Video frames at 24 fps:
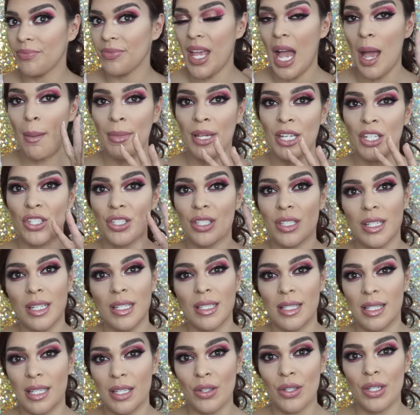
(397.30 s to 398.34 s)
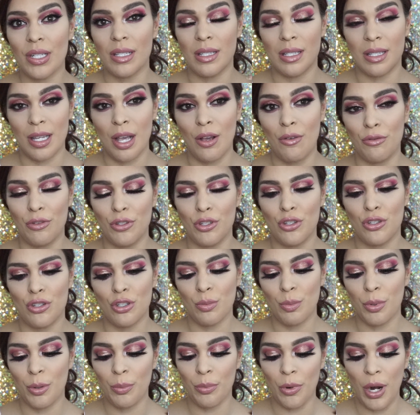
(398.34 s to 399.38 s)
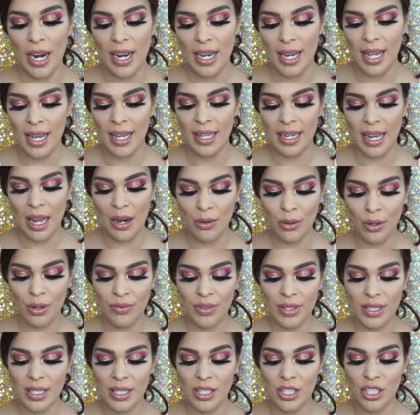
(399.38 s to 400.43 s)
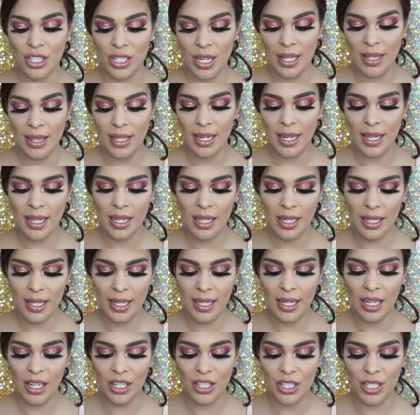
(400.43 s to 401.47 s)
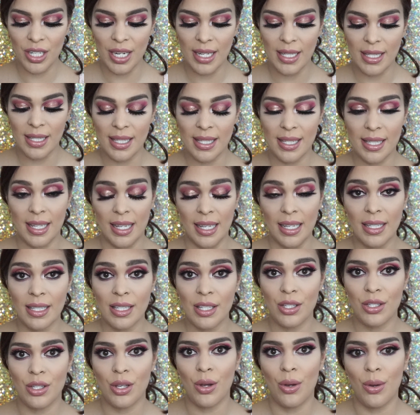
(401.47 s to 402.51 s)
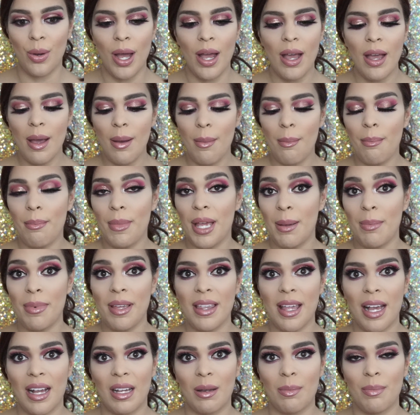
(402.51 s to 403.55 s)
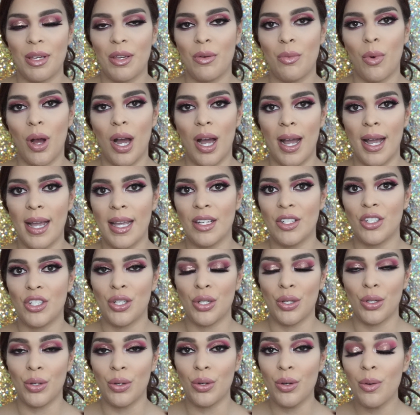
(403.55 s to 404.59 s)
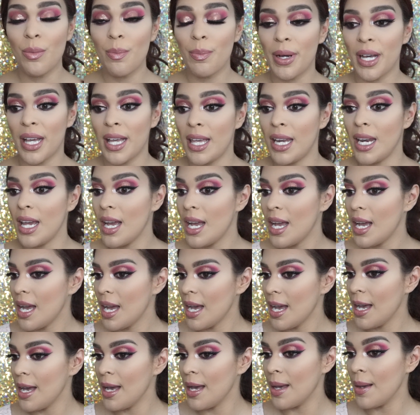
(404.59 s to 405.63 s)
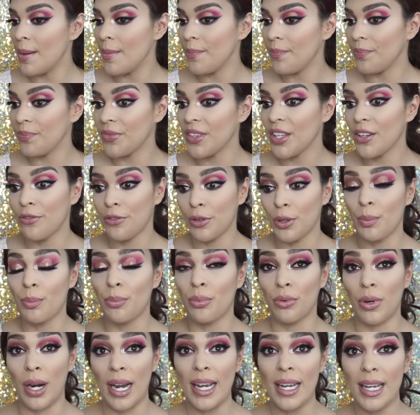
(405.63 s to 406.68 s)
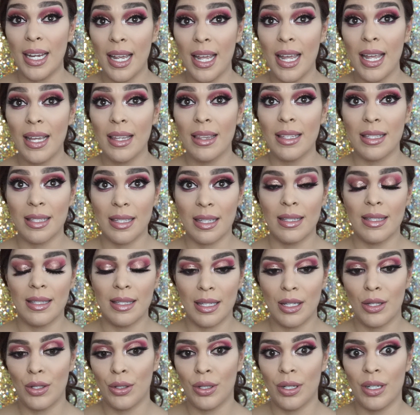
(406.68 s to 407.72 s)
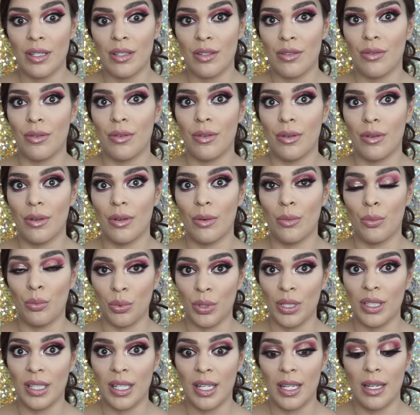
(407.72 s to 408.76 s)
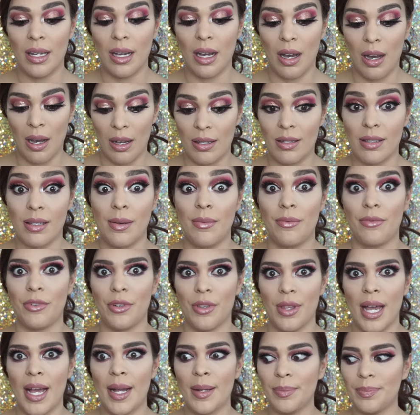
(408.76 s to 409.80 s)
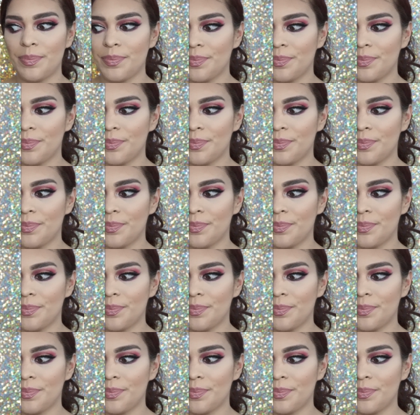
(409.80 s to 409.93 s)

I mean, just the concealer itself is super brightening, and I don't know if it's the shade that I got shade 6, so maybe that could be why too. But for brightening, this concealer is really awesome for that.